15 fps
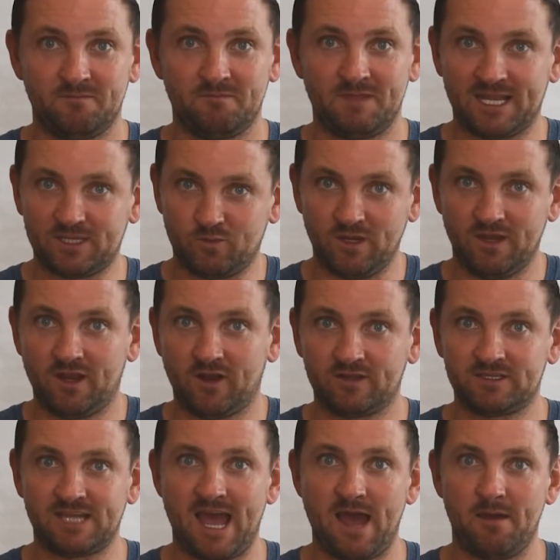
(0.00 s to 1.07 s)
That's what you've got to
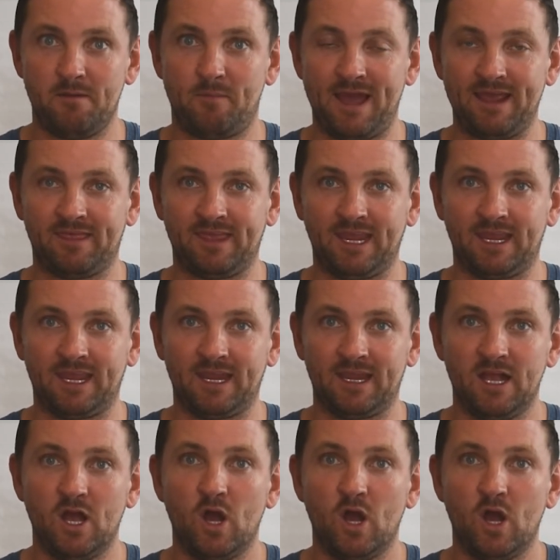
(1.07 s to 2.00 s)
start by thinking.